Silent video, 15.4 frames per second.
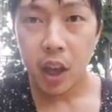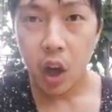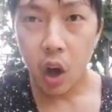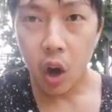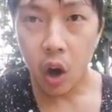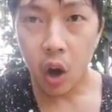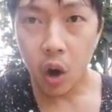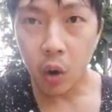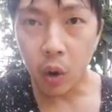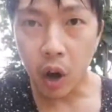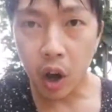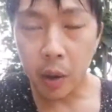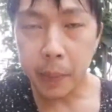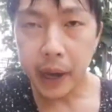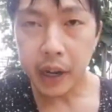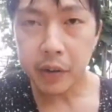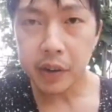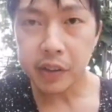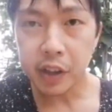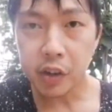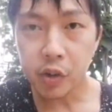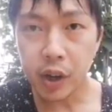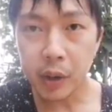oh, all binaries
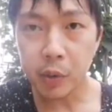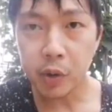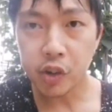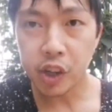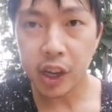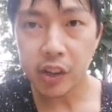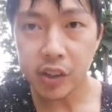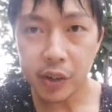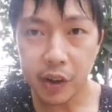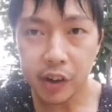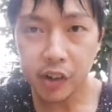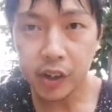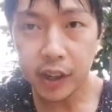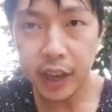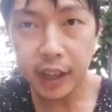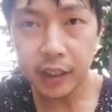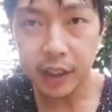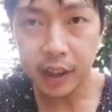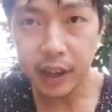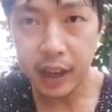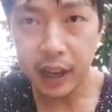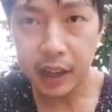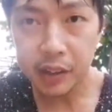I try will change direction at the
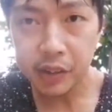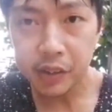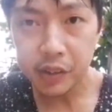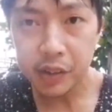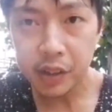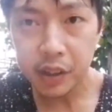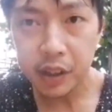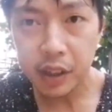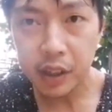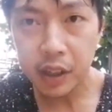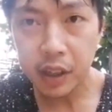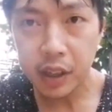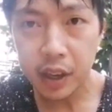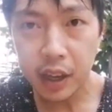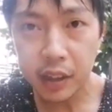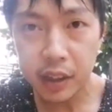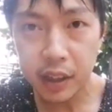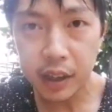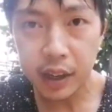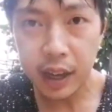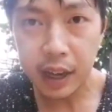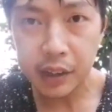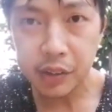last
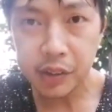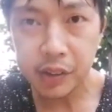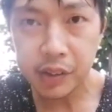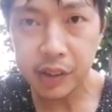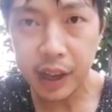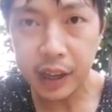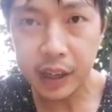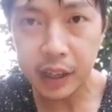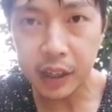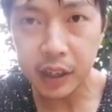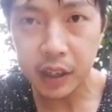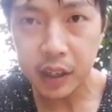second.